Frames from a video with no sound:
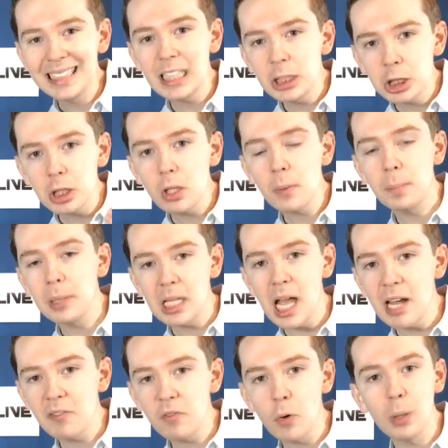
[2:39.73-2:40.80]
digital
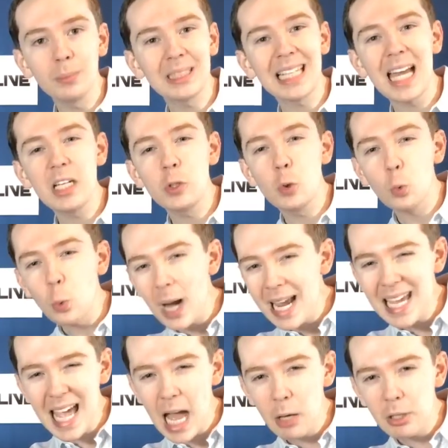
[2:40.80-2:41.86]
platforms like
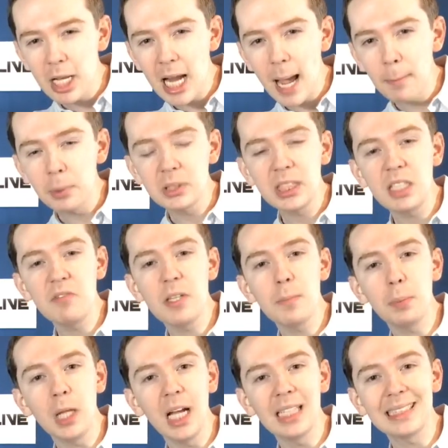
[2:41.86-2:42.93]
Greyhound on Apple
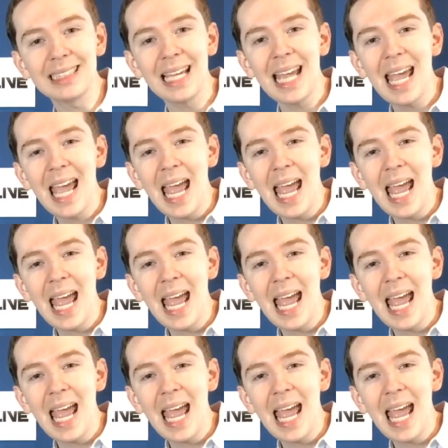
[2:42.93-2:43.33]
TV Plus